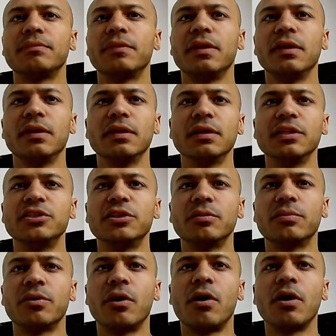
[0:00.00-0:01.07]
the leash
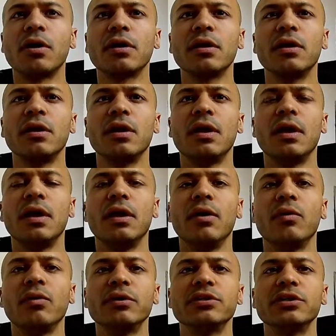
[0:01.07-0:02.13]
and prong,
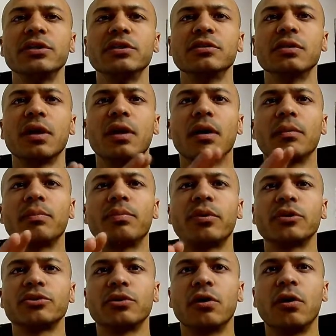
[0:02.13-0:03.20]
which is
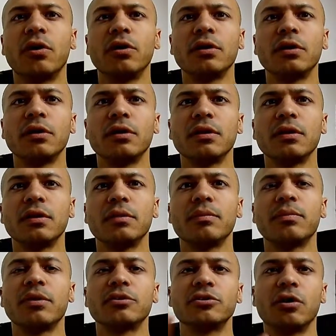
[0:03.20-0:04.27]
pressure on,
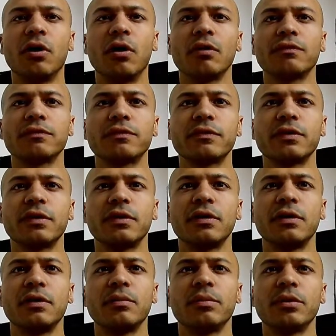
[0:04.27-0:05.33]
pressure off,
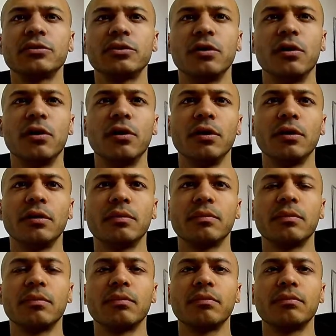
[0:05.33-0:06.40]
pressure on,
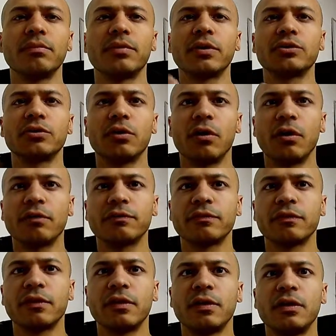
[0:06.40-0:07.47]
pressure off.
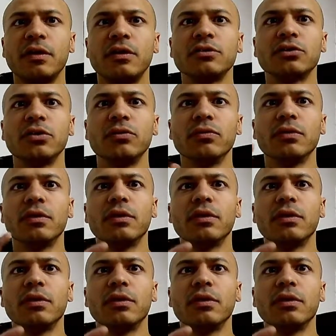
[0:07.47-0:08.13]
So